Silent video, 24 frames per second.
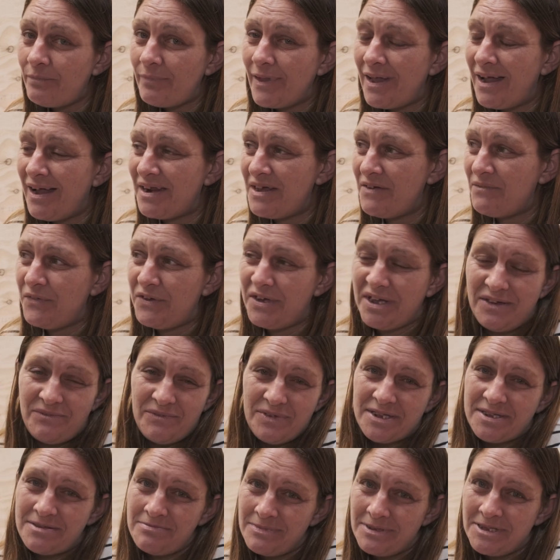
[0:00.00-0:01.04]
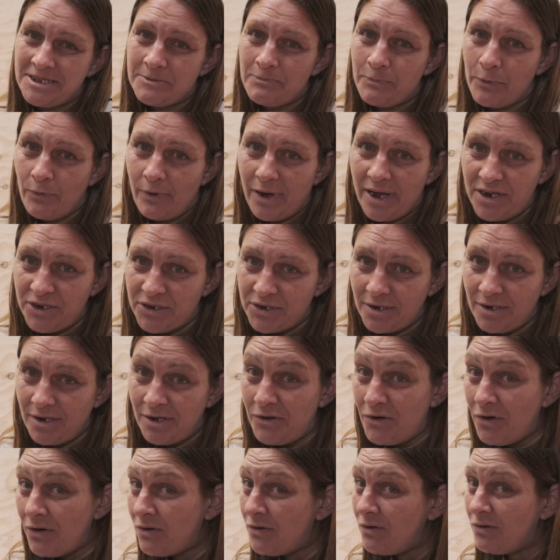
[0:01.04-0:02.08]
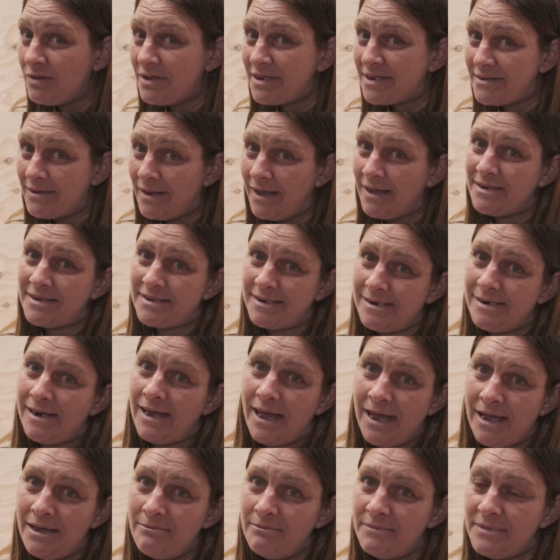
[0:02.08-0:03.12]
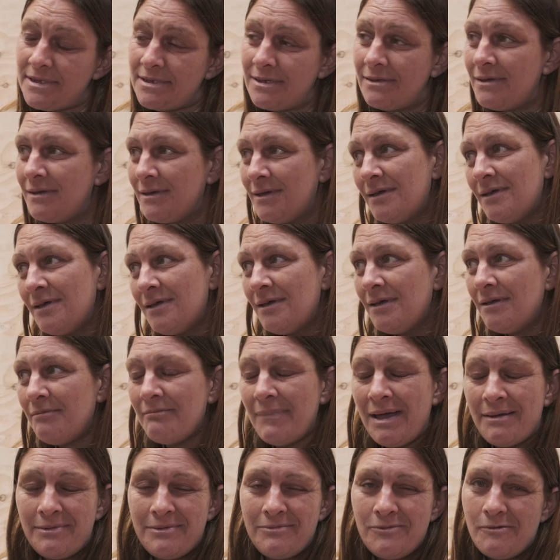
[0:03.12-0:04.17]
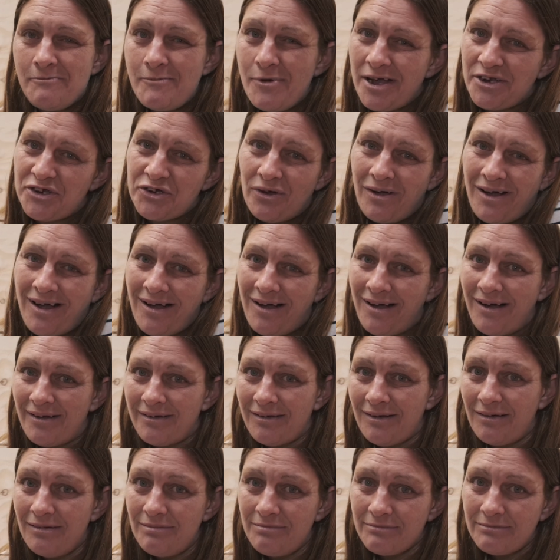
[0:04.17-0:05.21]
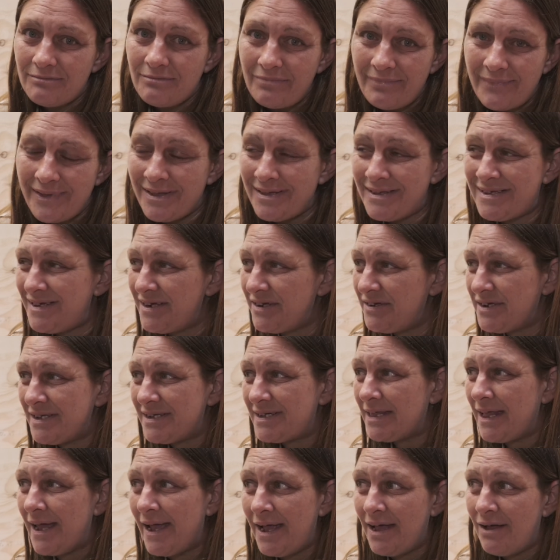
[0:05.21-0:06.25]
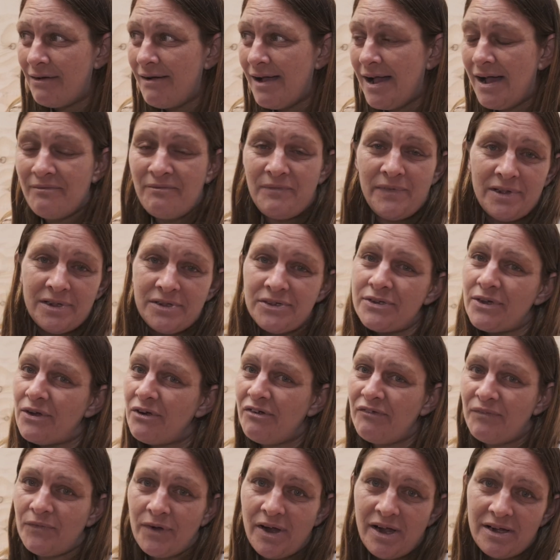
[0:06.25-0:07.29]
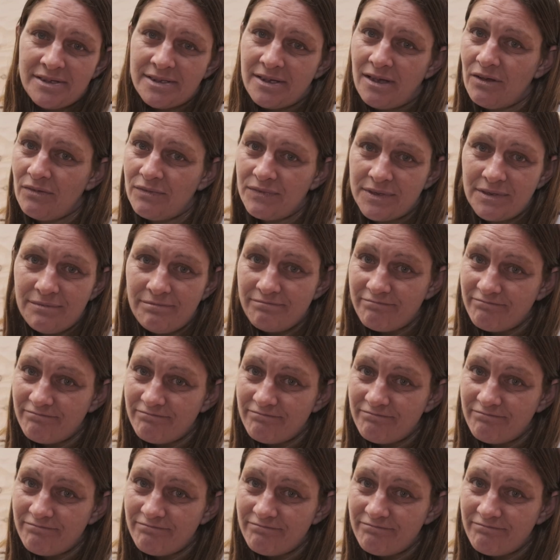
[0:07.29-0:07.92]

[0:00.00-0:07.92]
And if you give us some inspiration and not call us nasty names, maybe we might try harder instead of just laying around feeling sorry for ourselves.